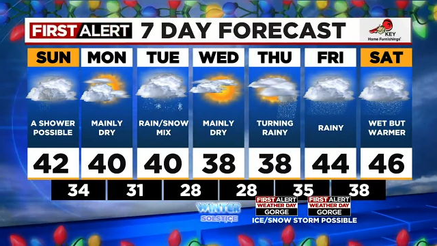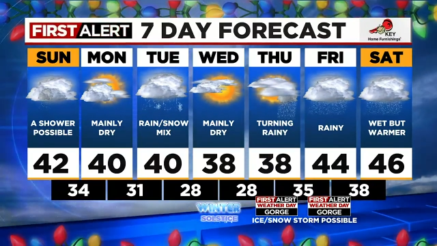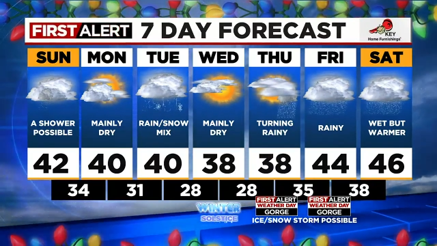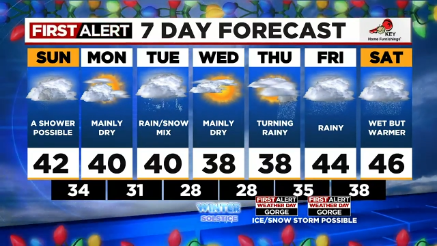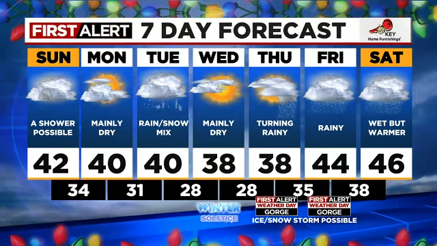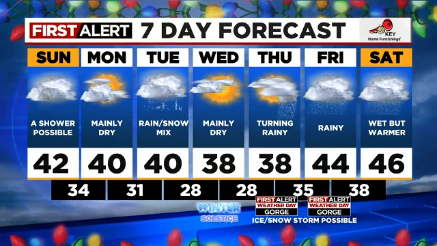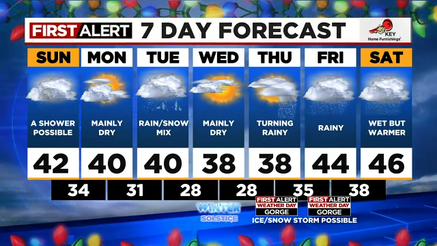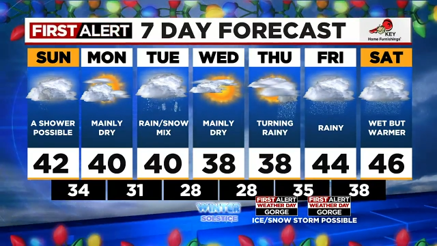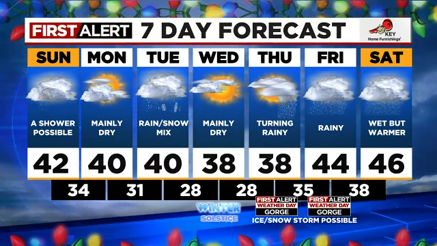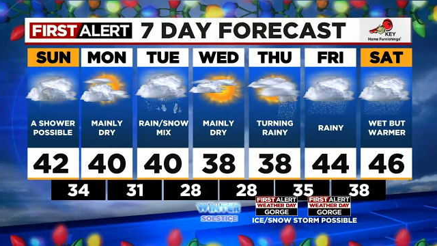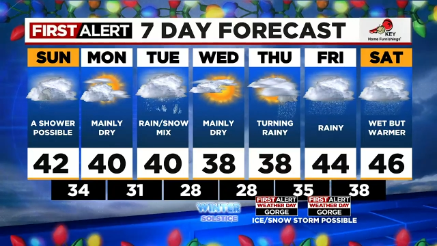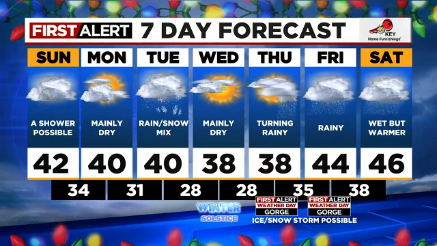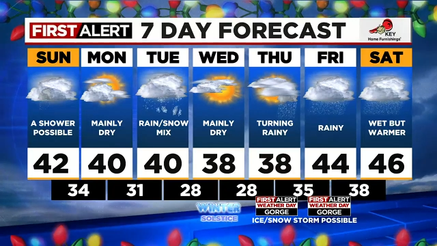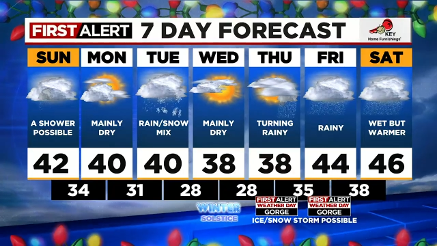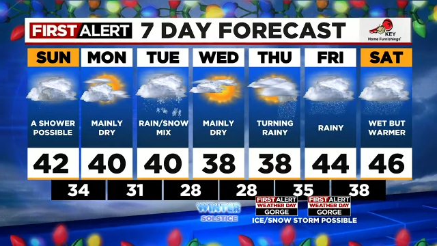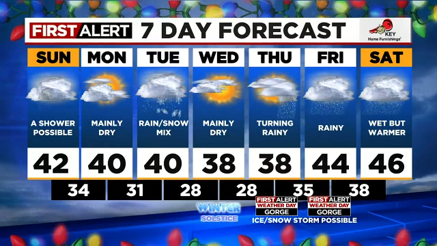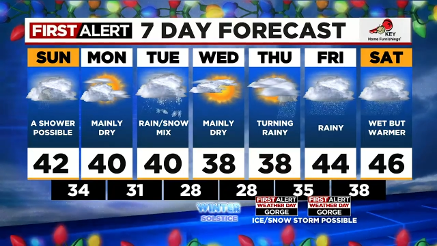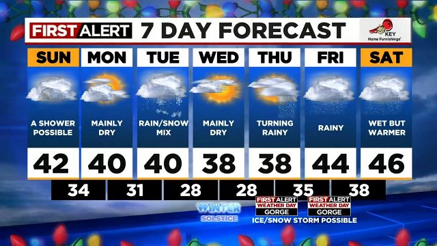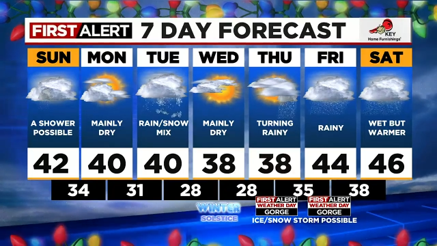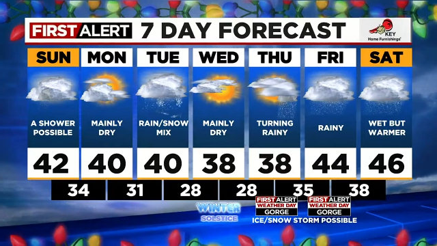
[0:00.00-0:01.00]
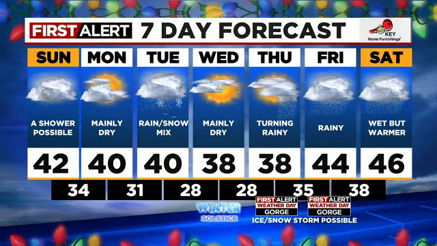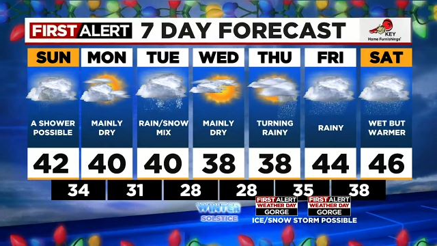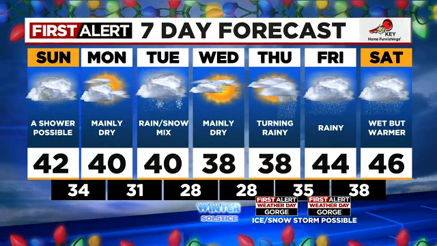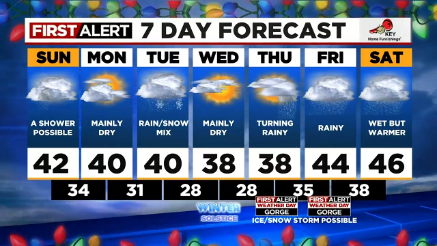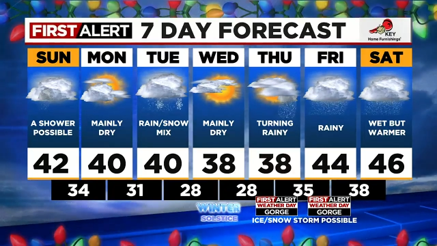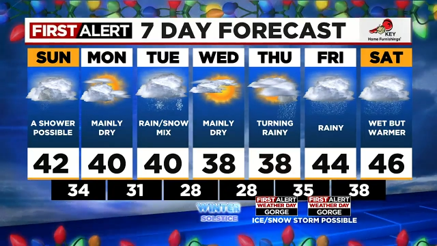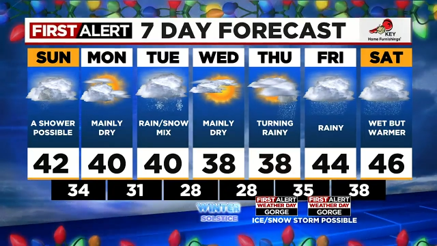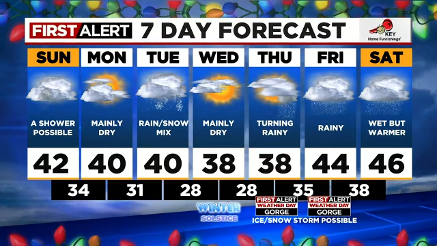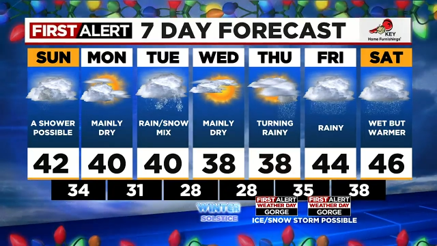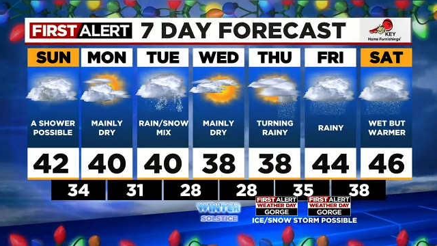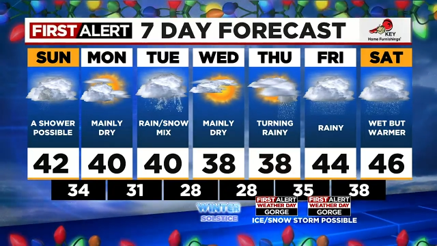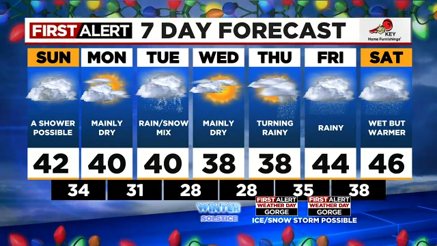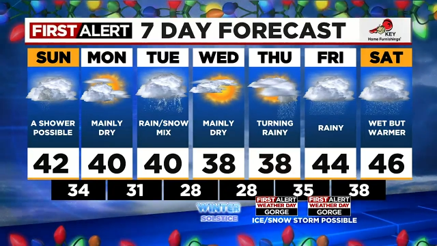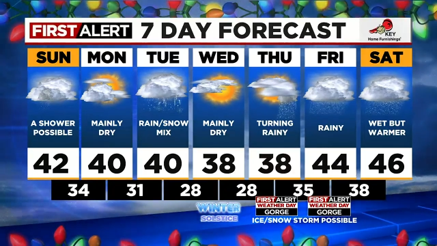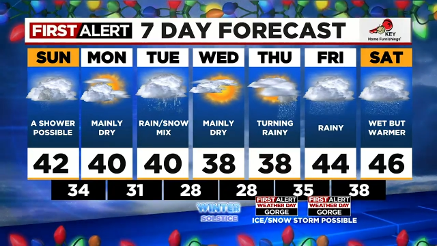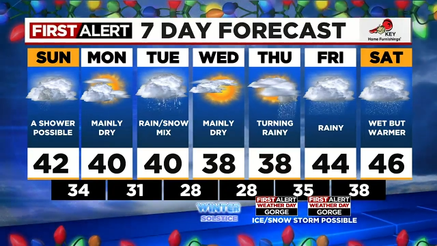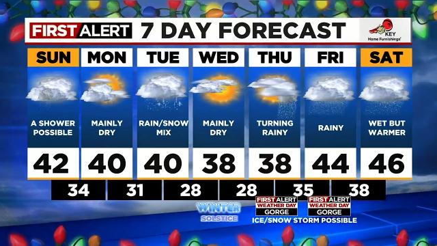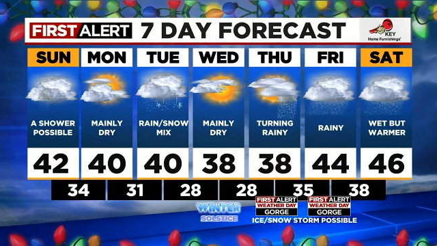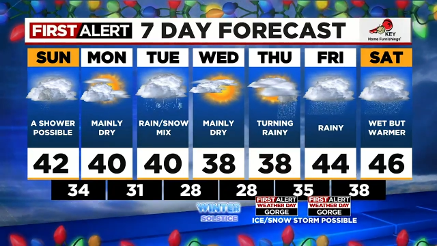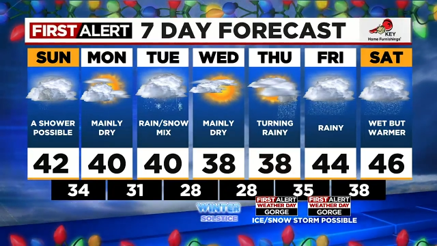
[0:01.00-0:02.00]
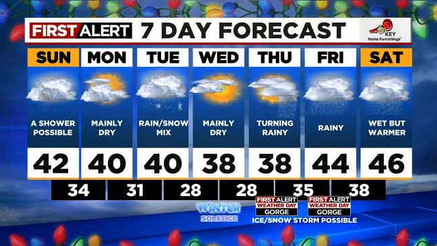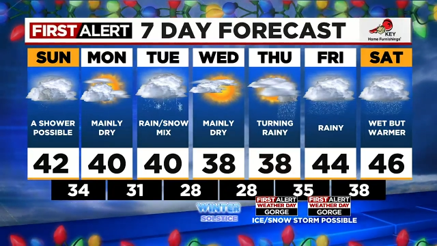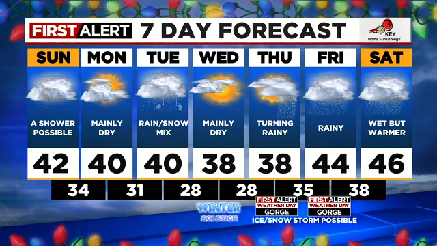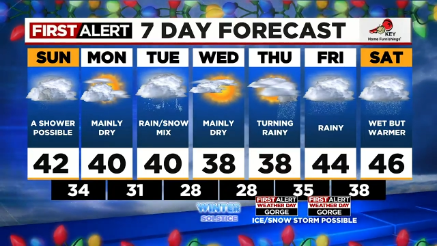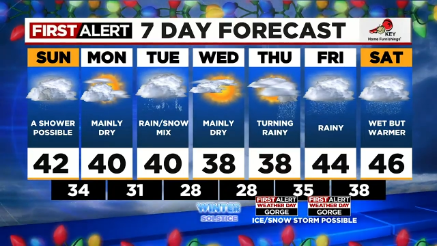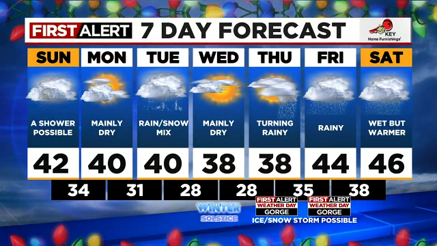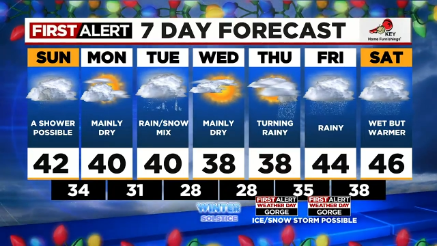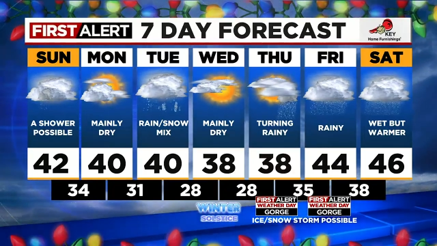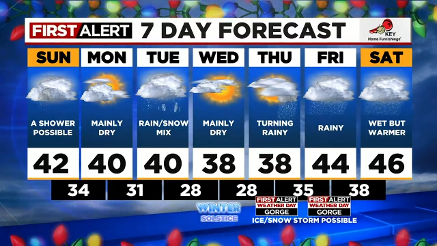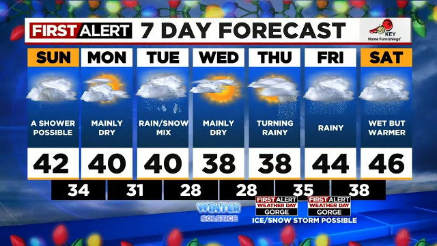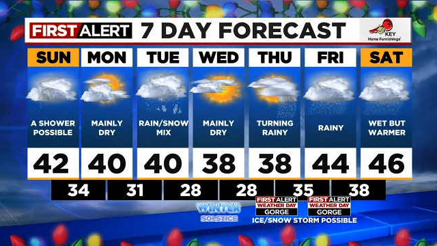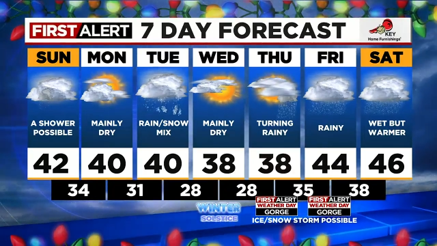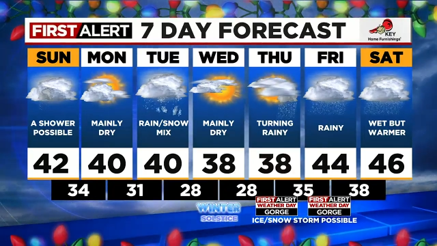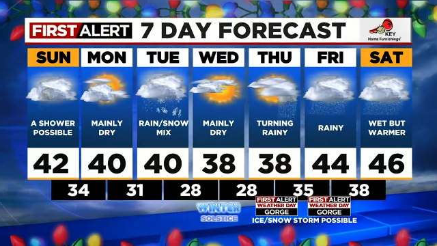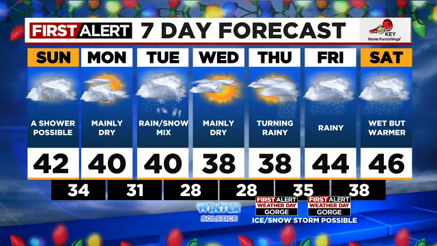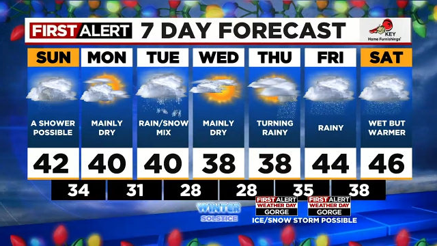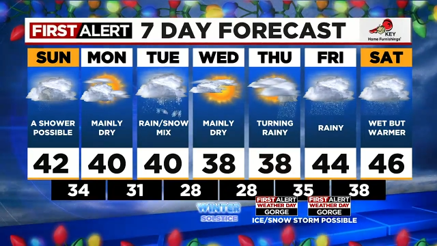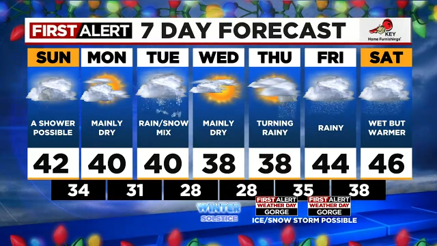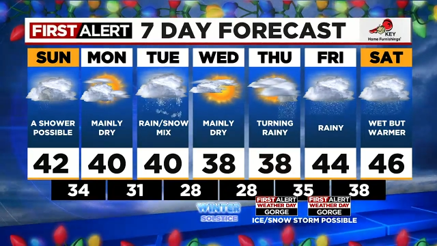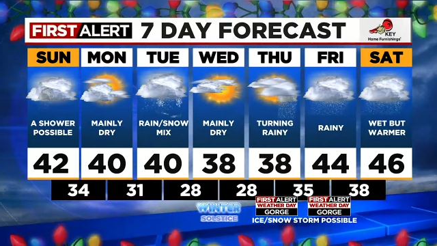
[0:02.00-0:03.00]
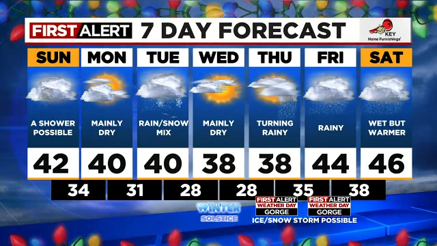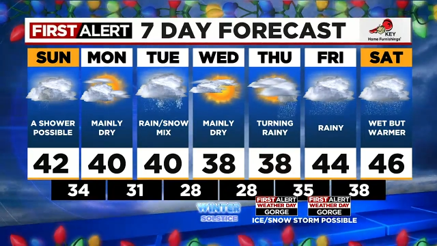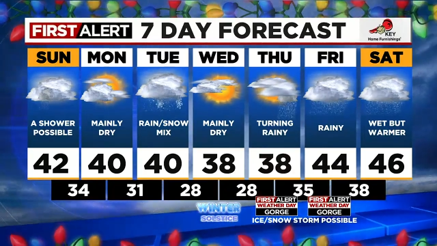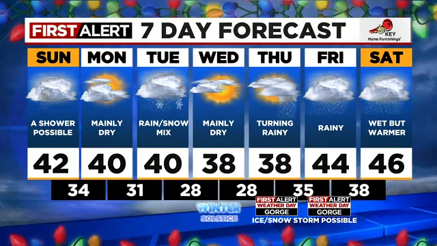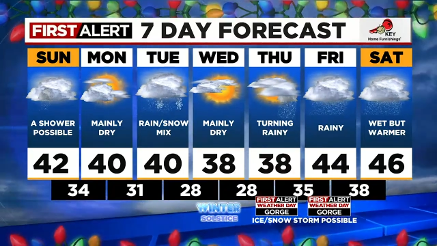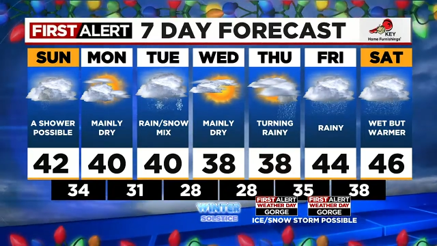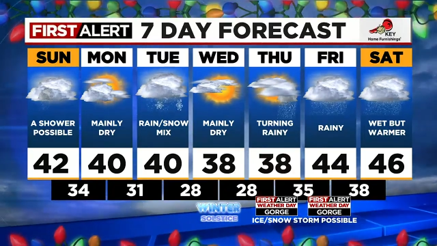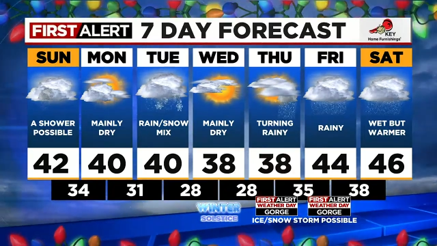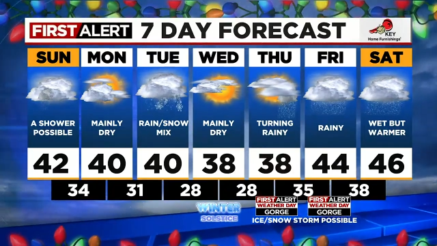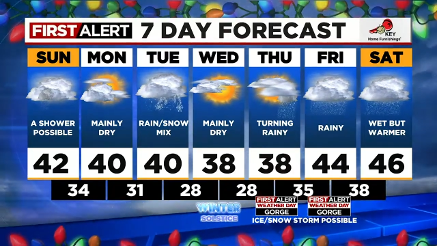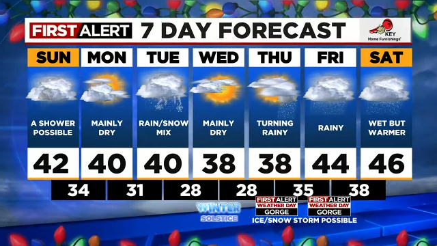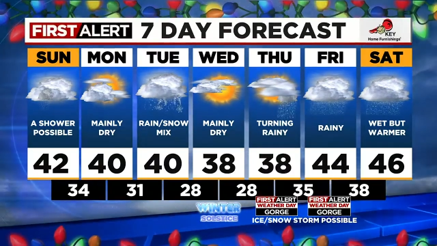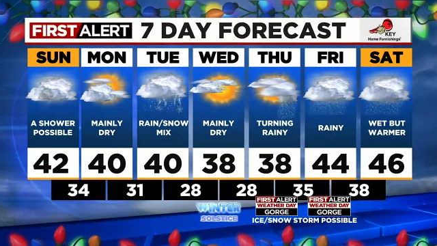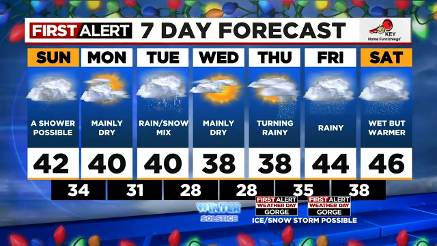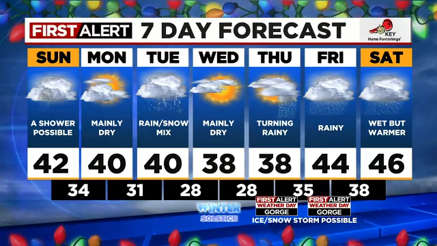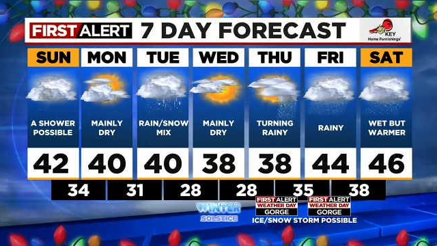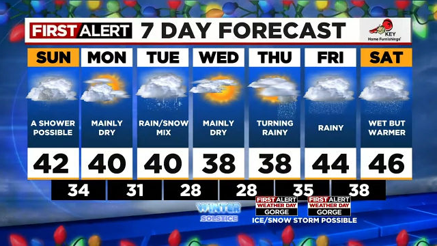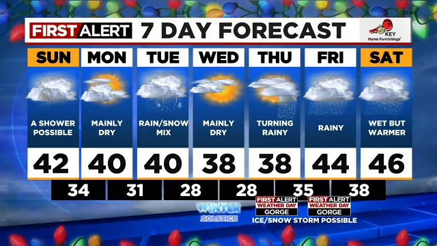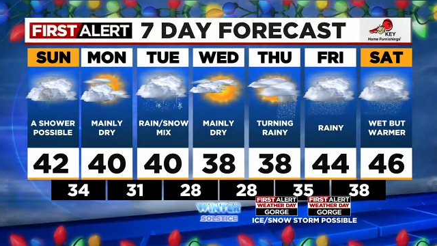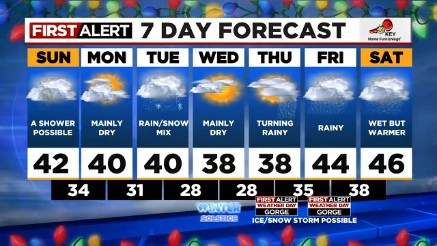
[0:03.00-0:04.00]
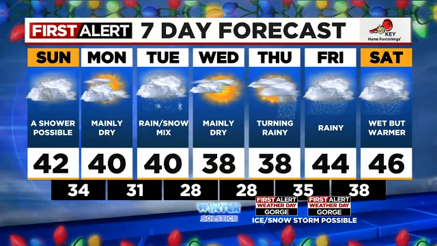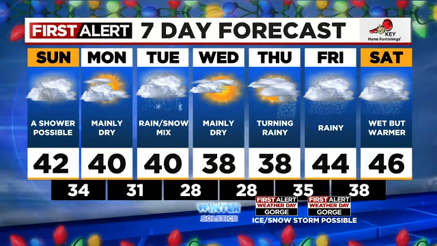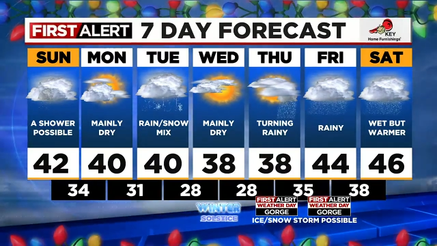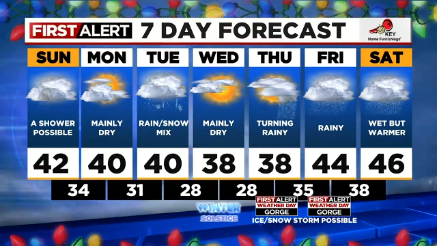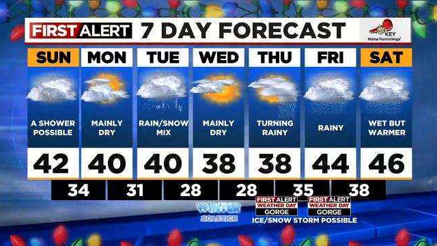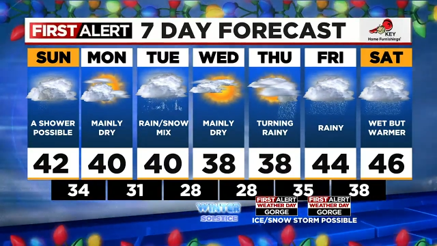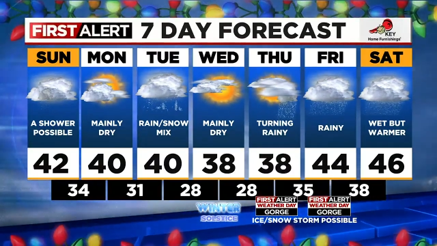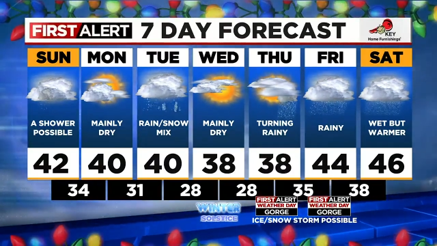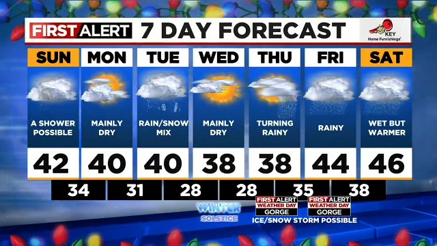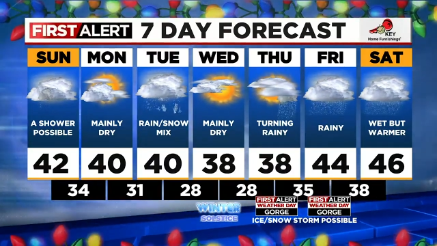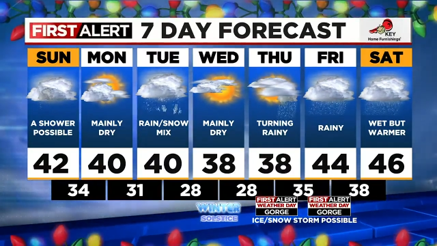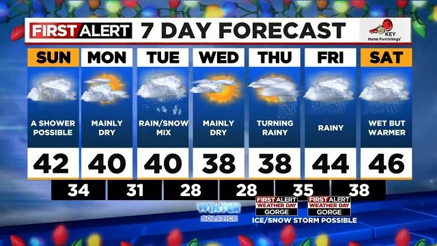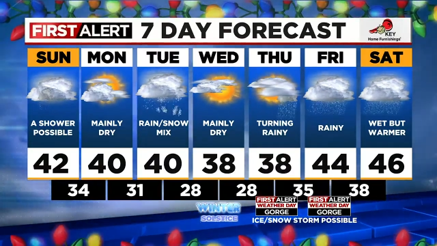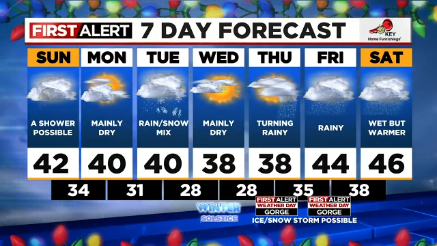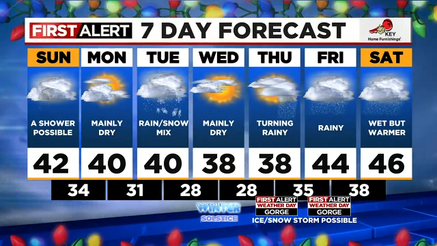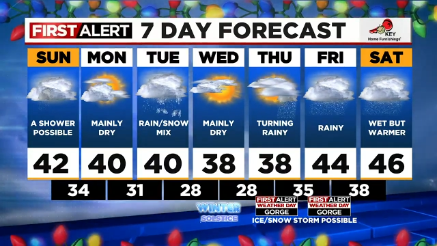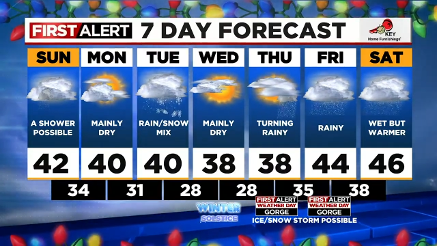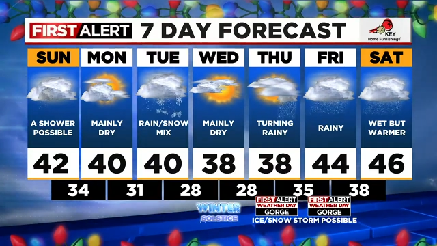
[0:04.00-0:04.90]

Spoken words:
(no speaker visible)